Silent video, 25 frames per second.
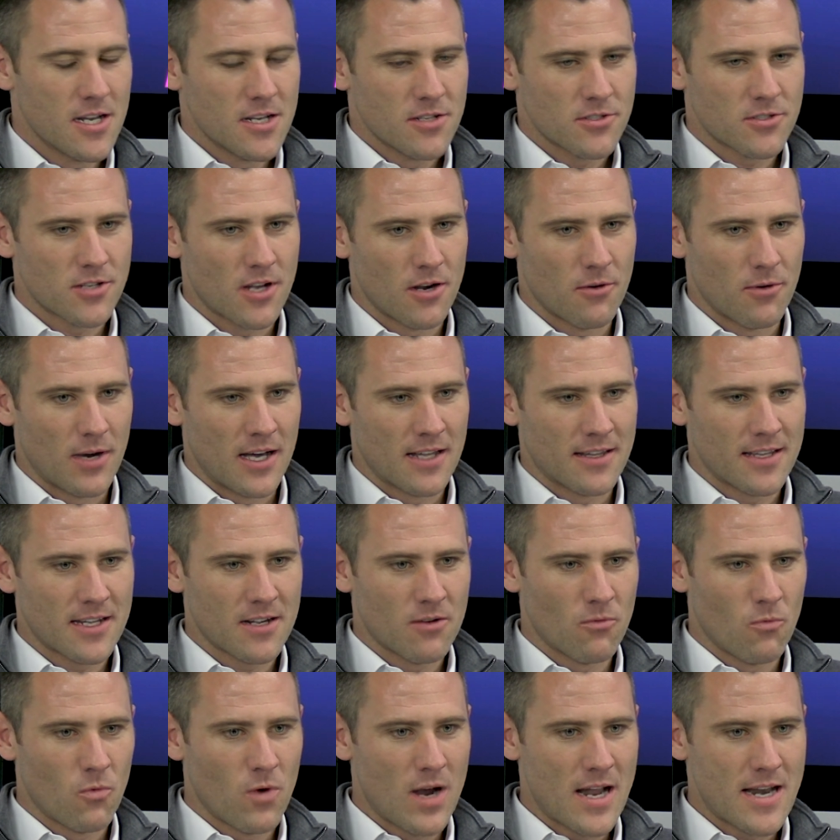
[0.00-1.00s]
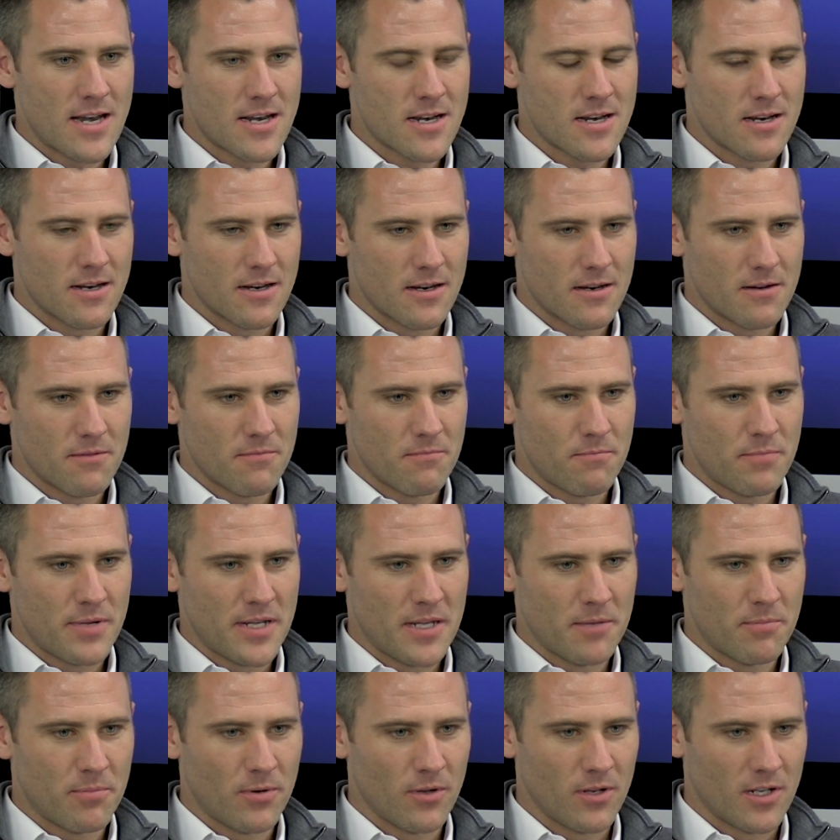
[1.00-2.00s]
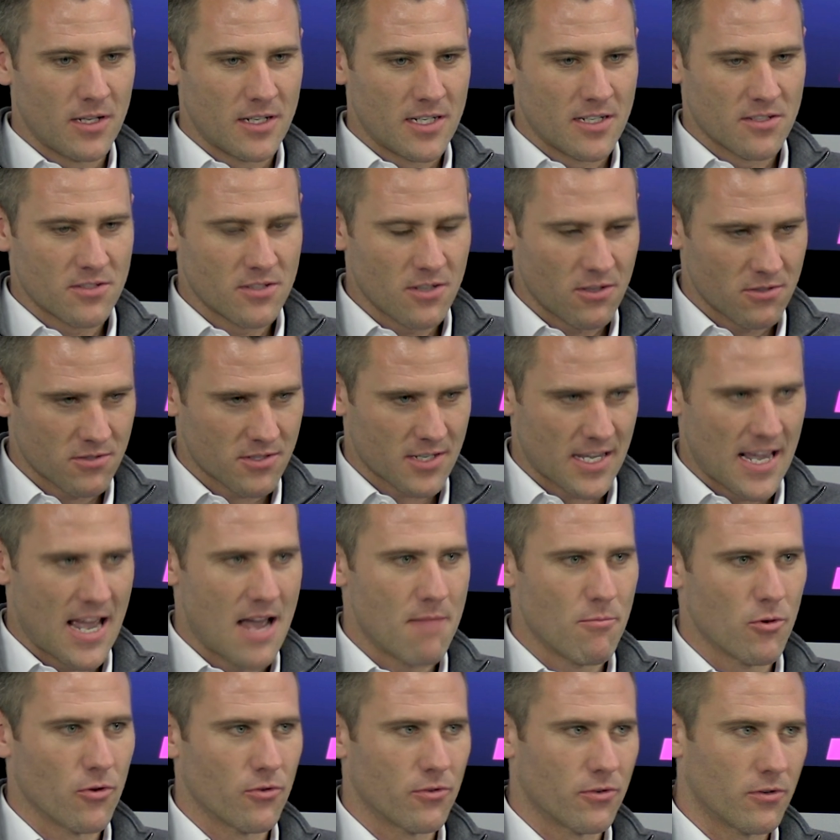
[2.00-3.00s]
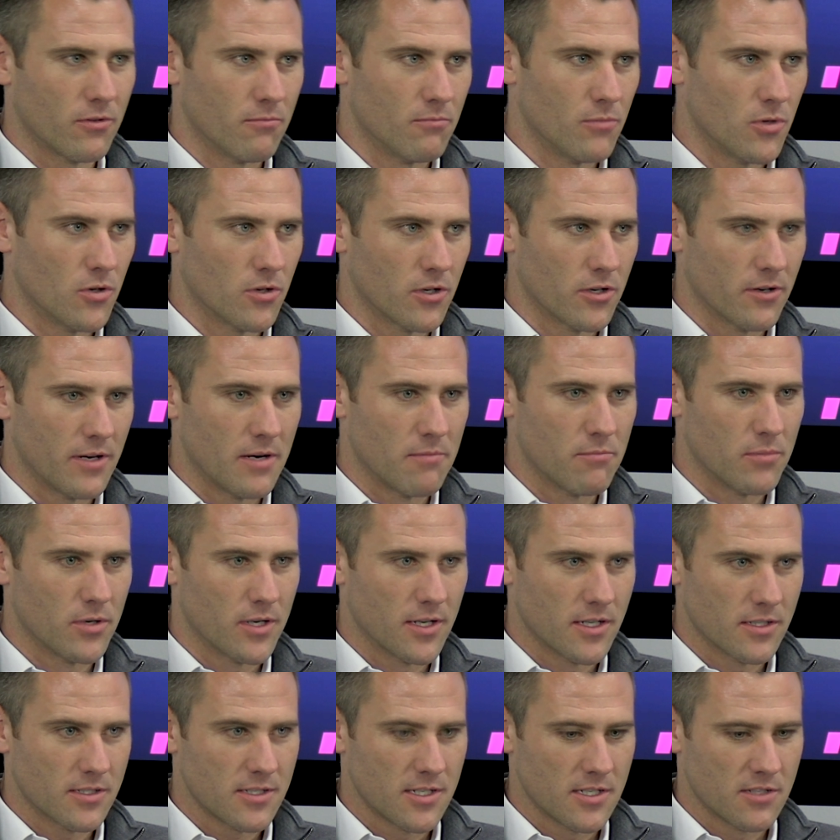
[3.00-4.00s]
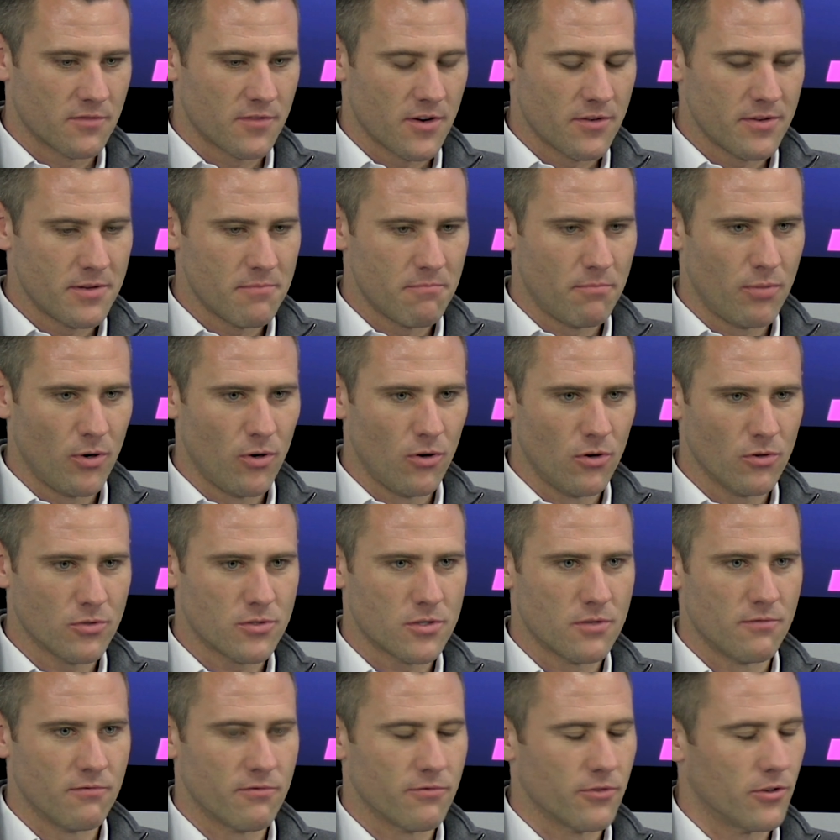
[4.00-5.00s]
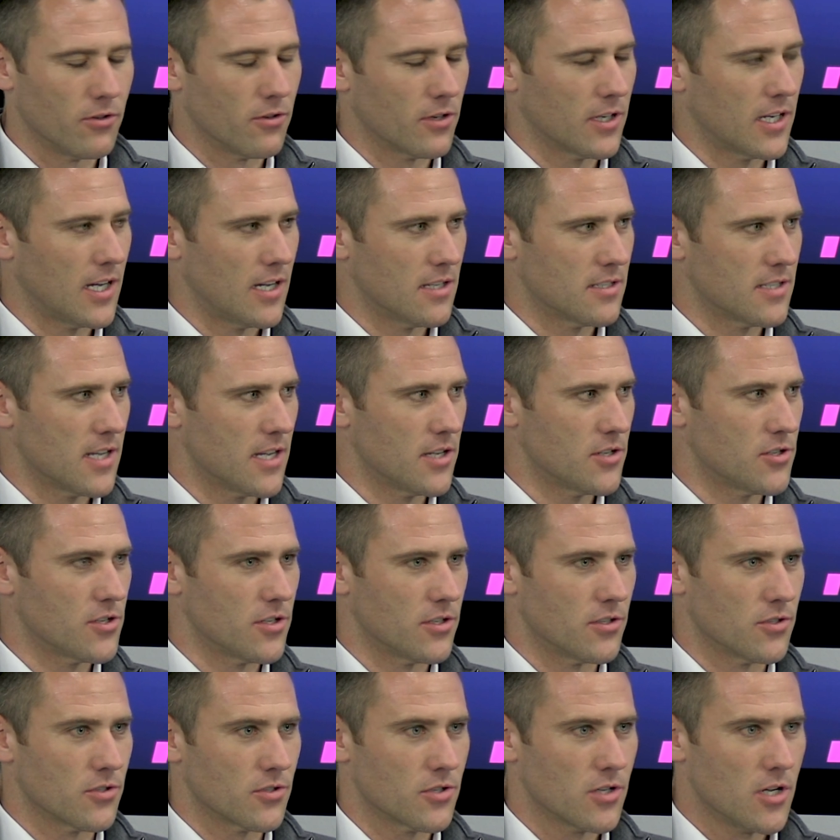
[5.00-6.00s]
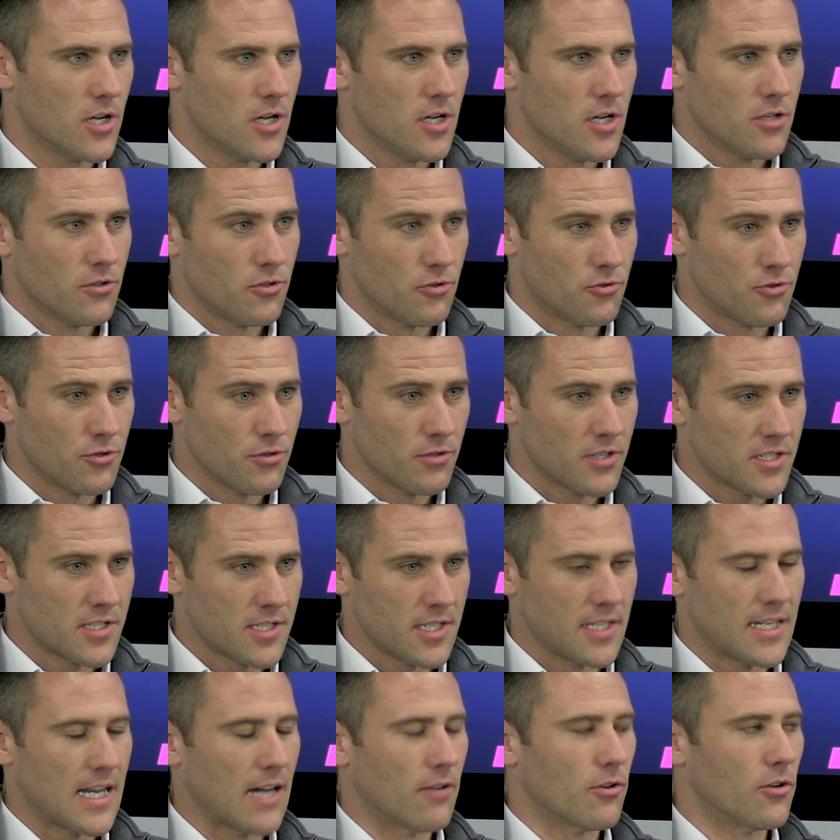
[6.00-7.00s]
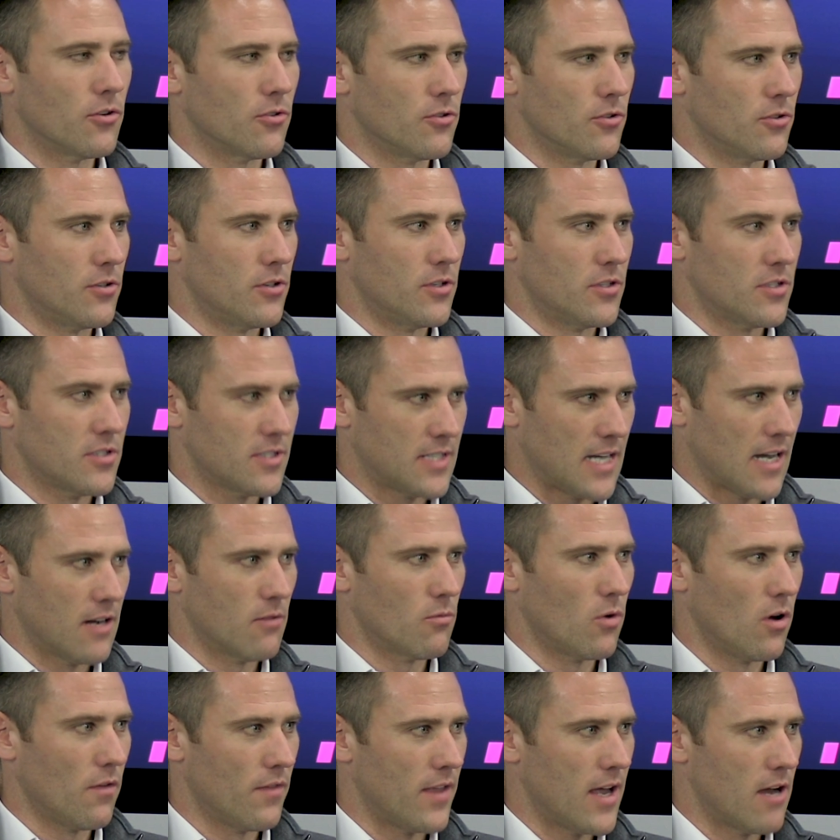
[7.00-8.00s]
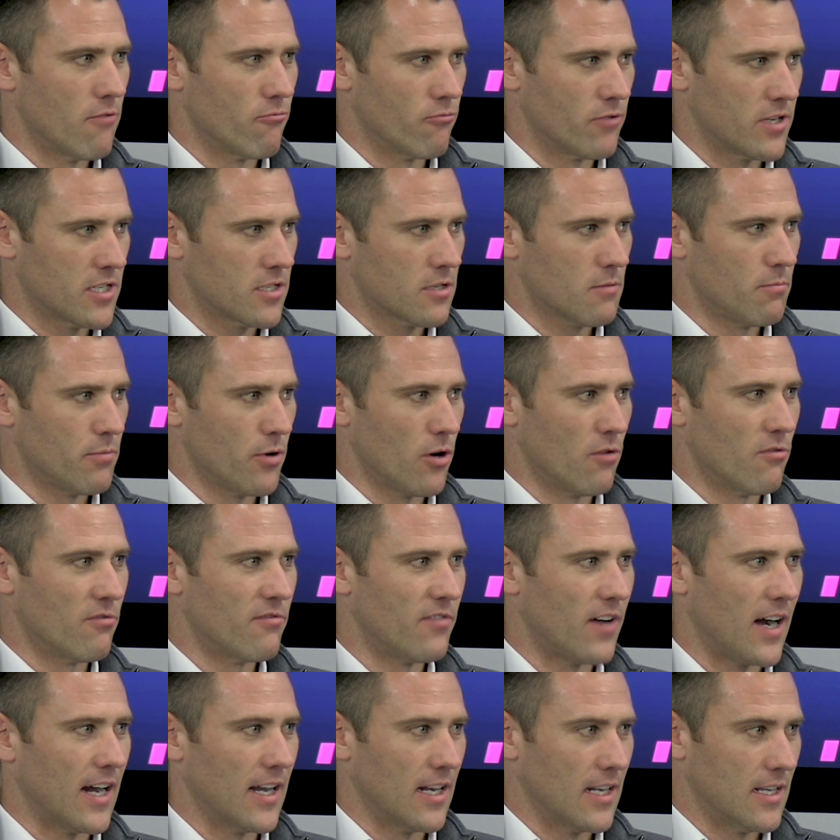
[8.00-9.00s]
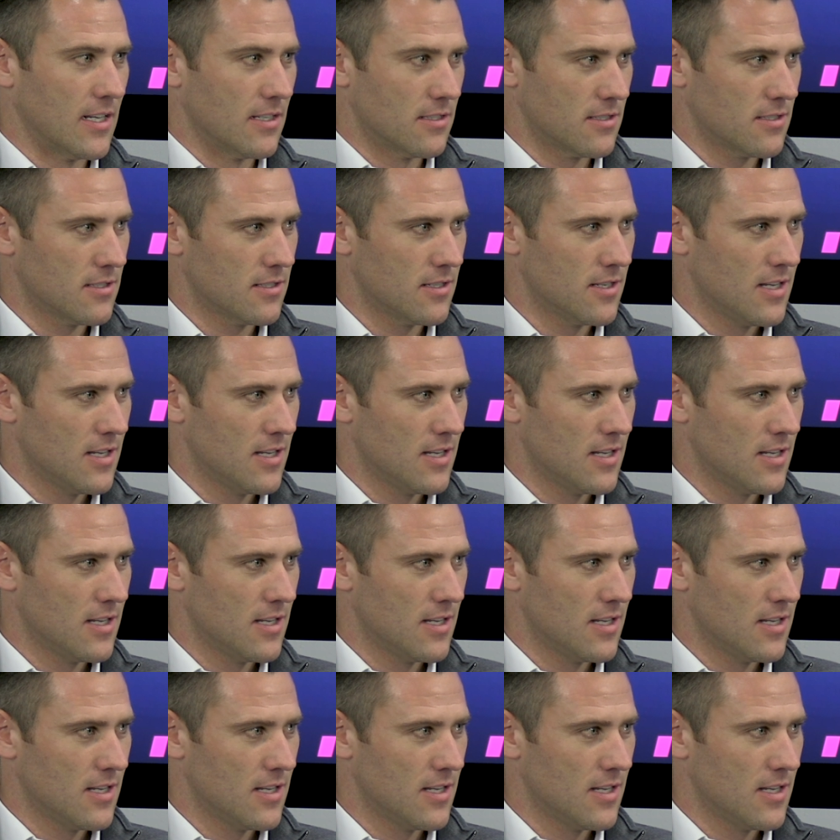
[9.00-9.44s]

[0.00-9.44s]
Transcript: So I think when people, and it's not scaremongering, but it's very important for organisations to truly sit down and understand what their risk profile is.